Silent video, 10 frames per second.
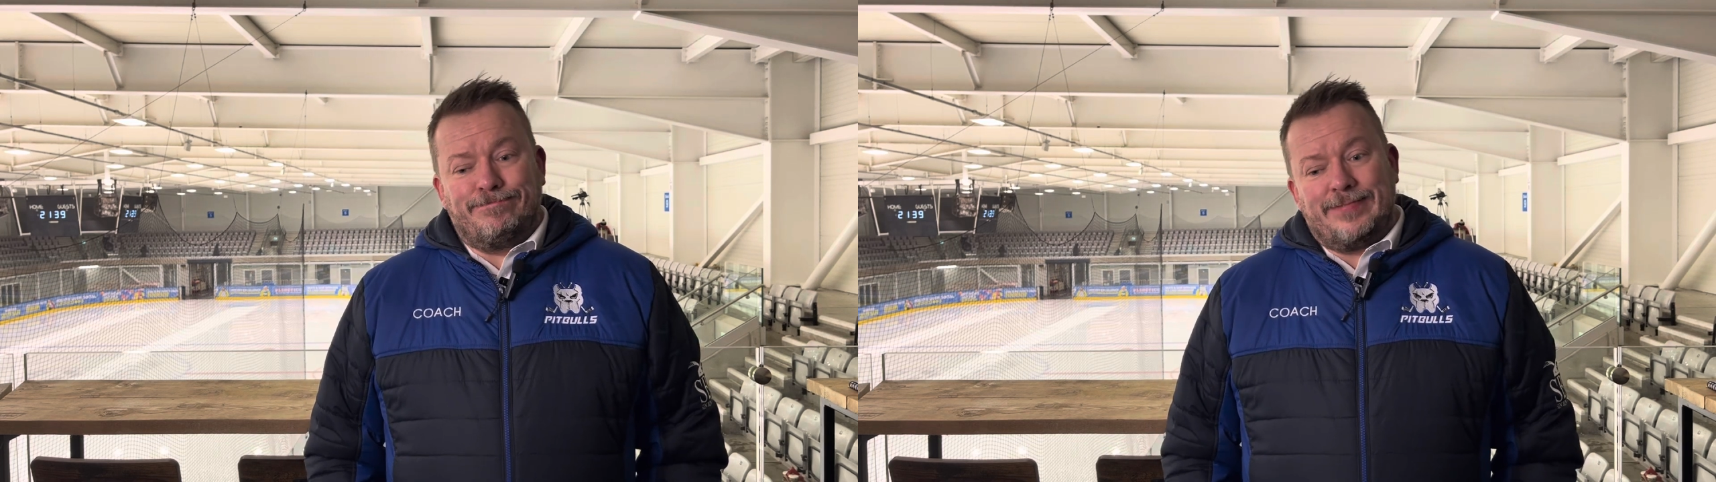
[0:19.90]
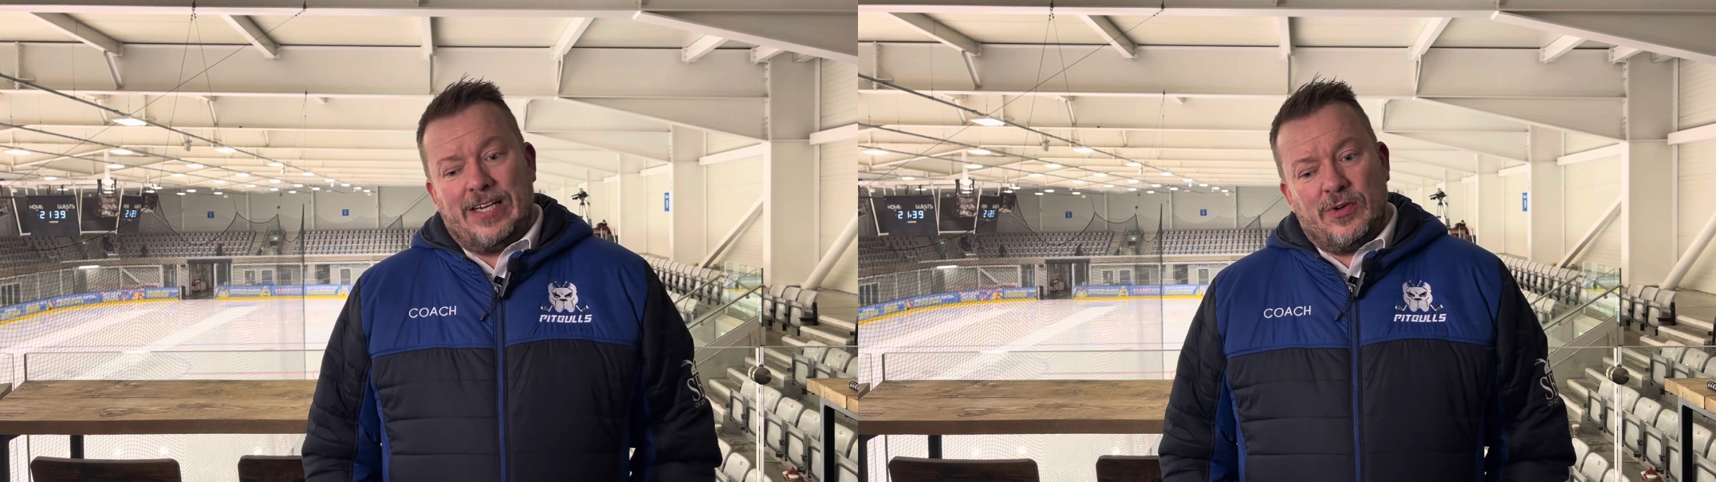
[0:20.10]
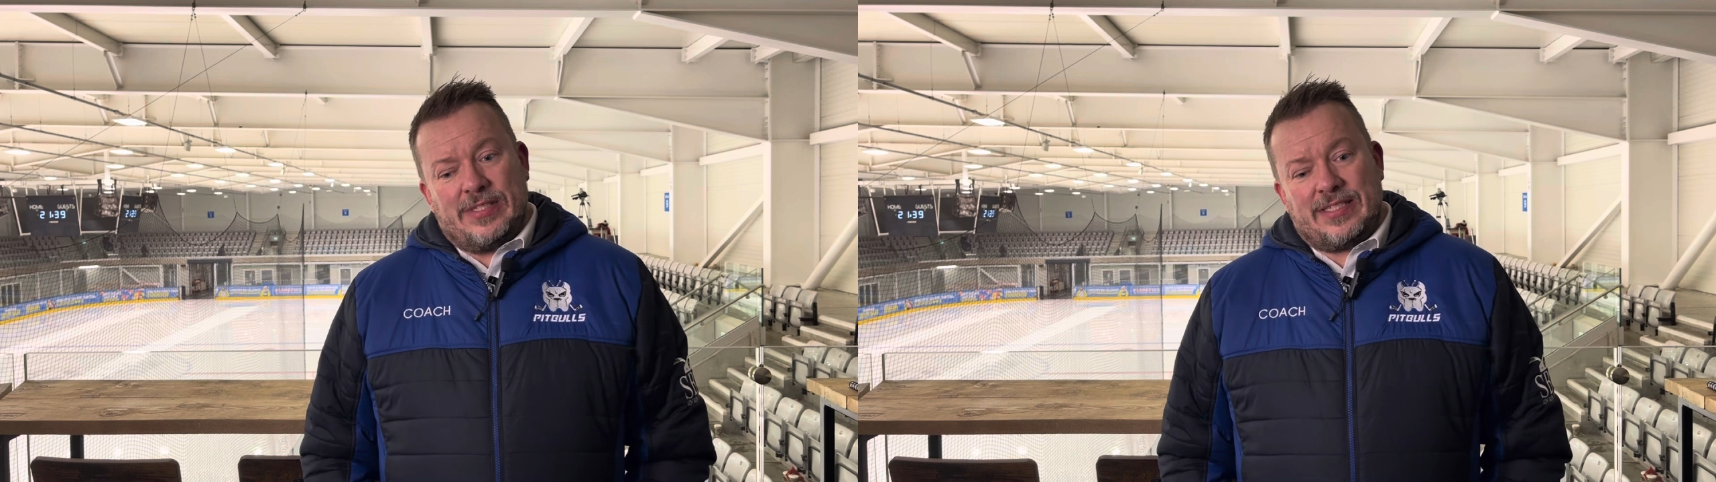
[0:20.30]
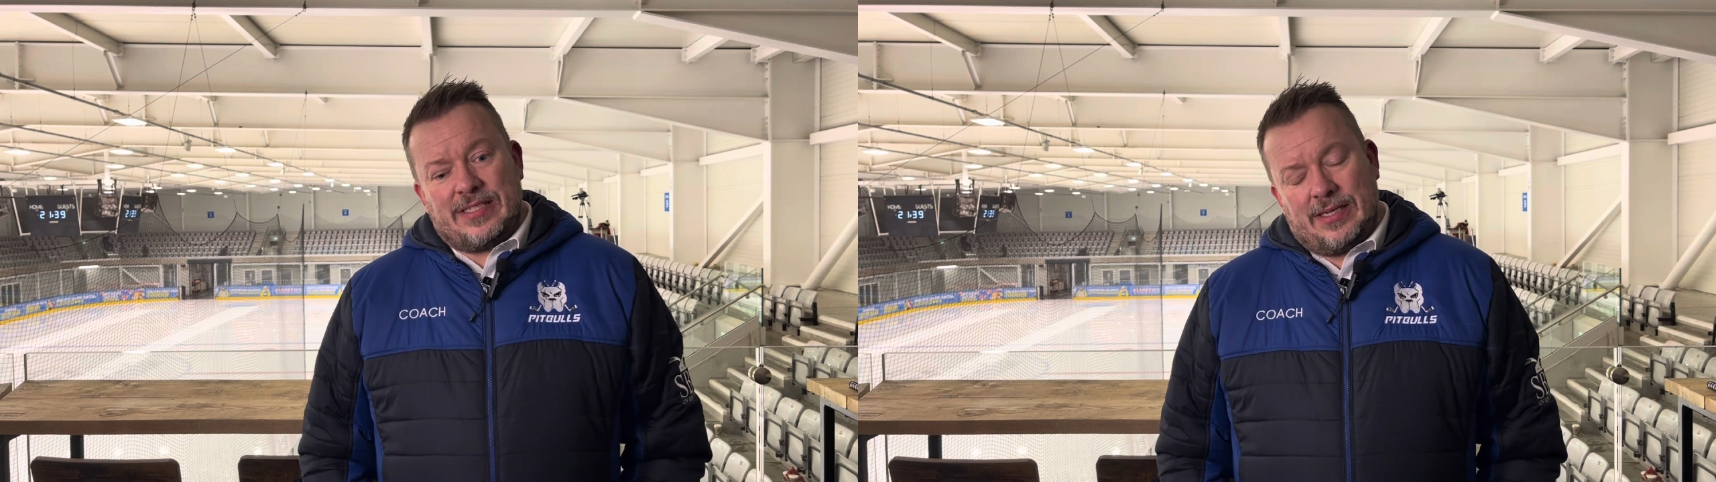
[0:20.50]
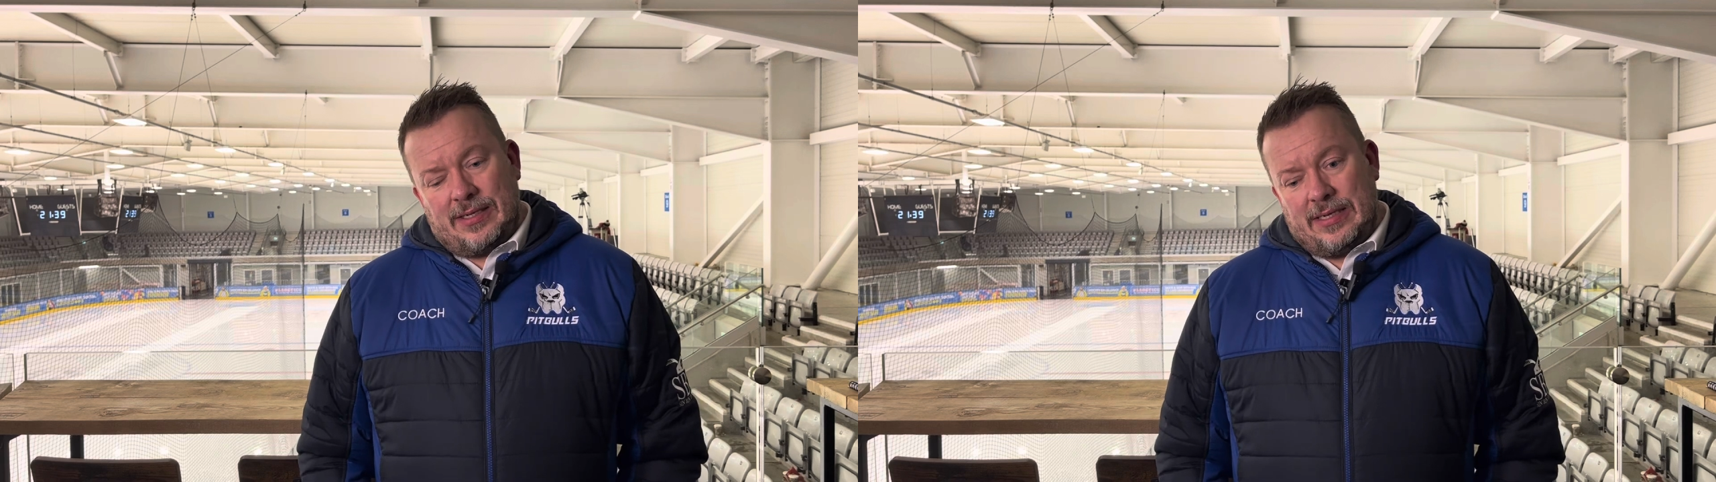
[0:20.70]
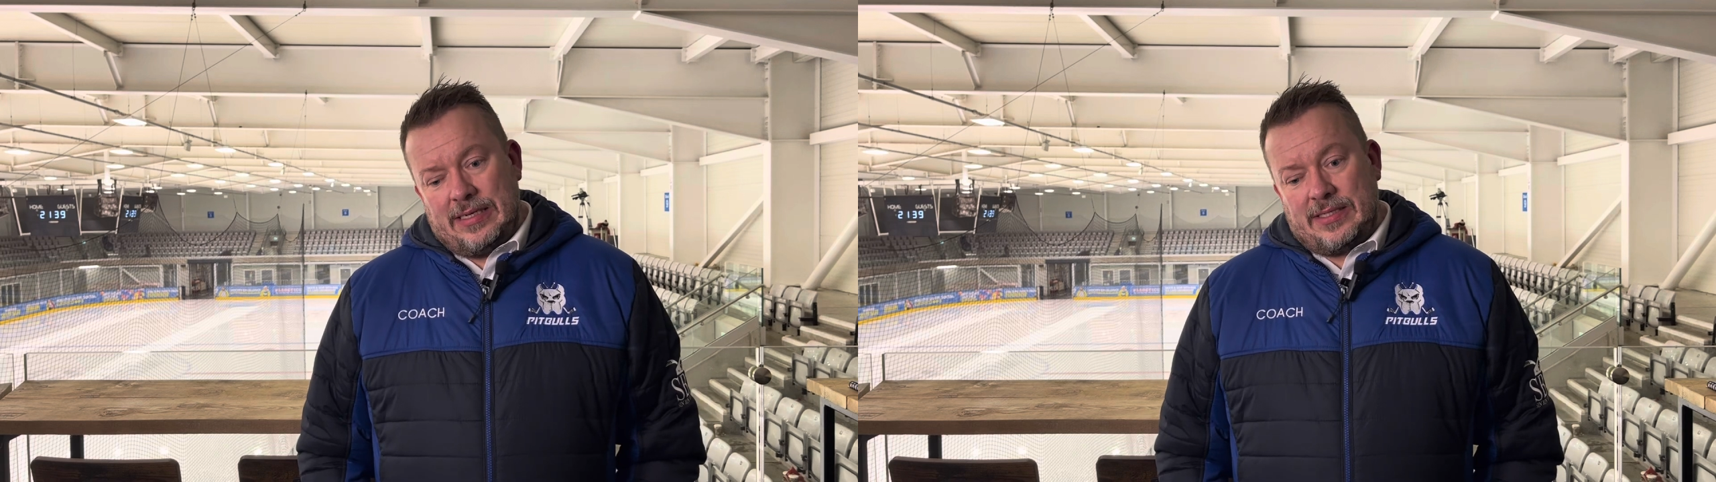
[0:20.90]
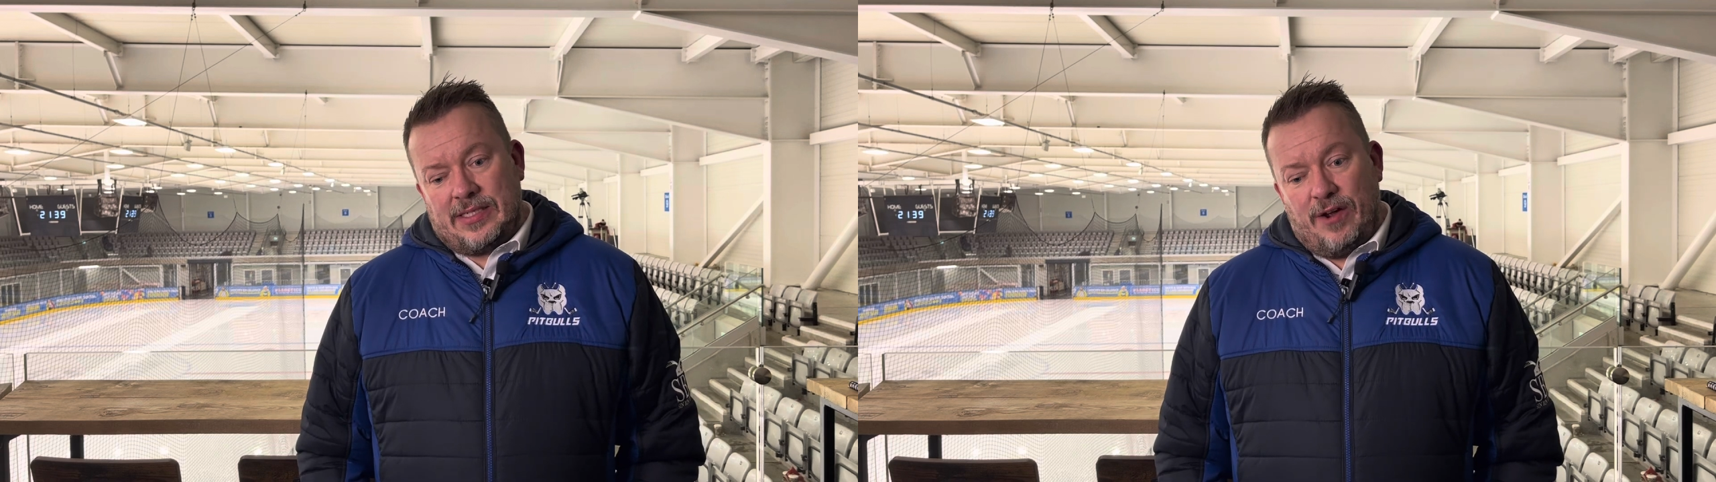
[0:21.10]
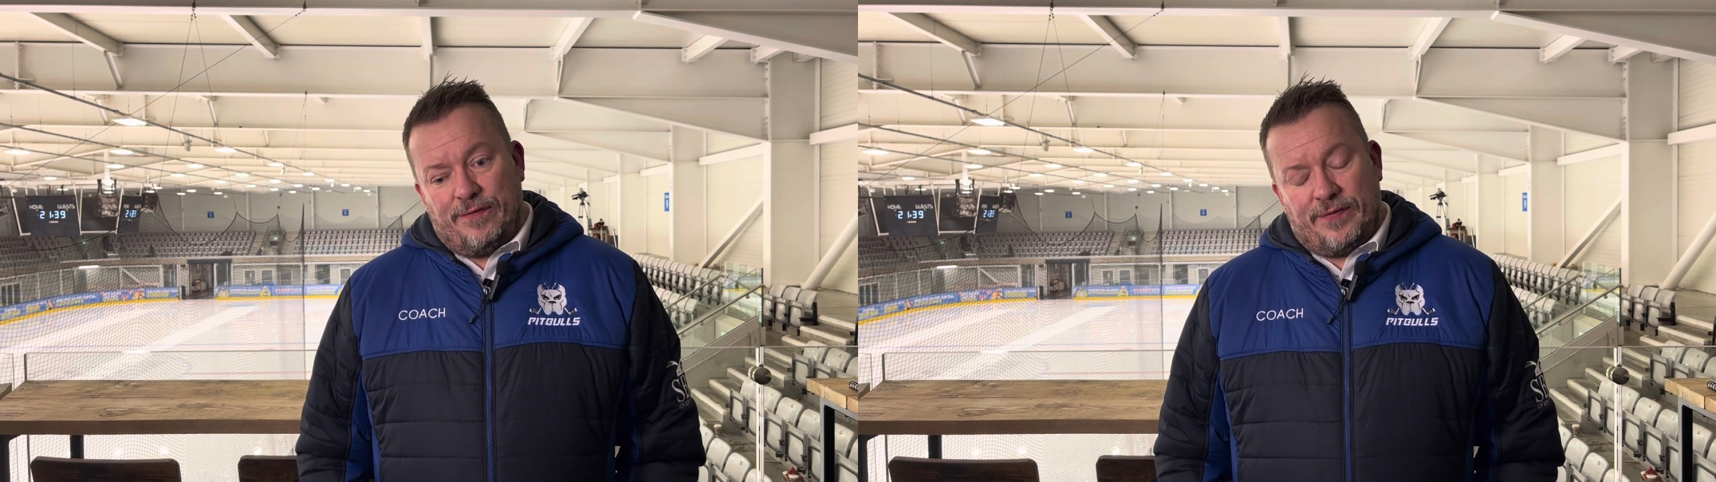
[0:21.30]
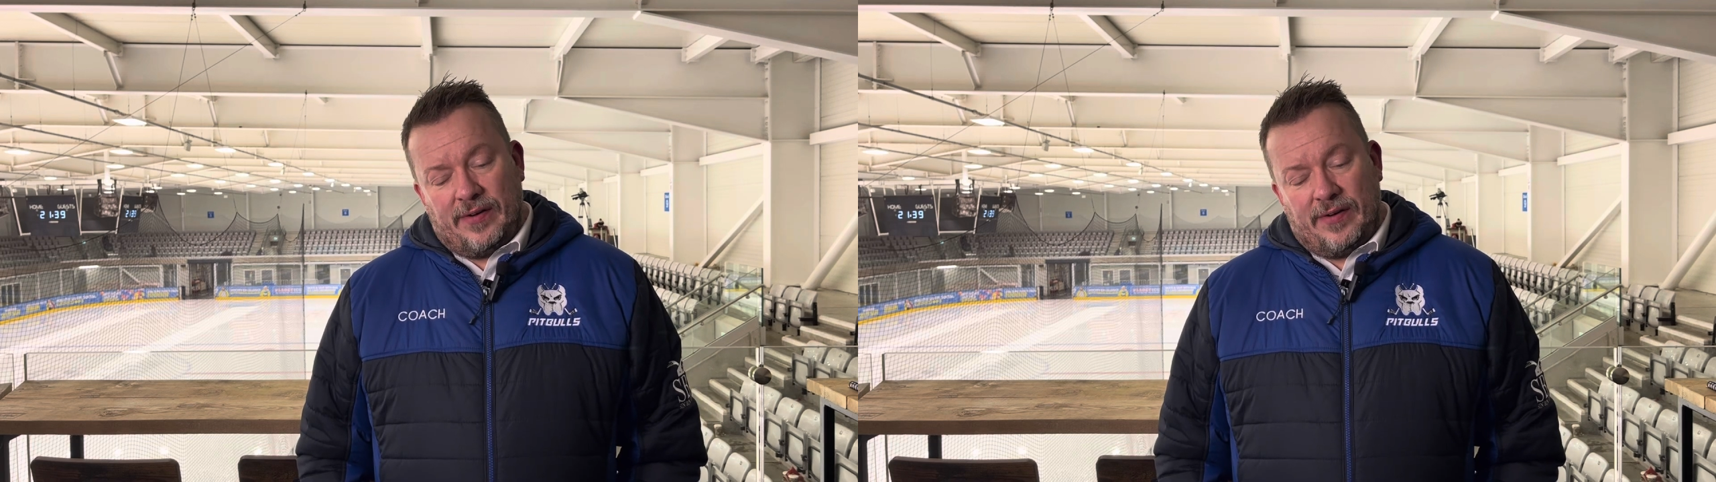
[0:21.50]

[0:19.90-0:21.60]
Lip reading: It's tough.